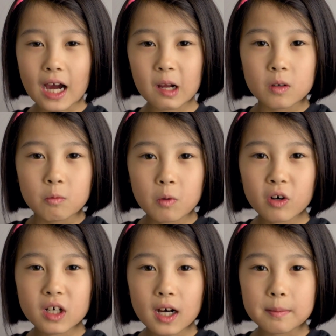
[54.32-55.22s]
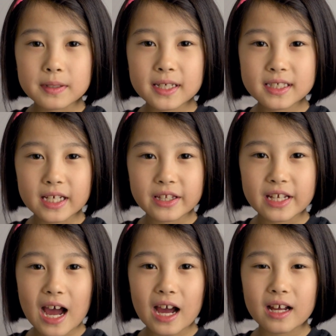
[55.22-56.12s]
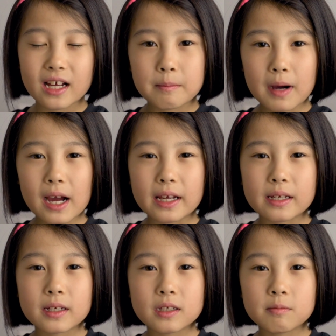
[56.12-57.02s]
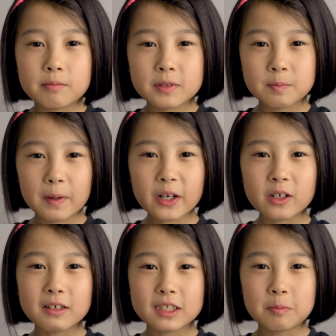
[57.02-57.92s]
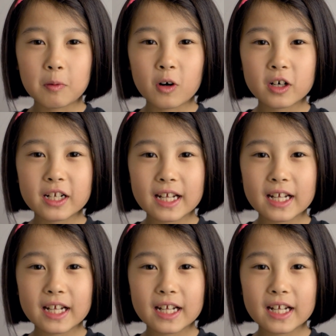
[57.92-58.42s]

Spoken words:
I woke up, he said that my spider was born.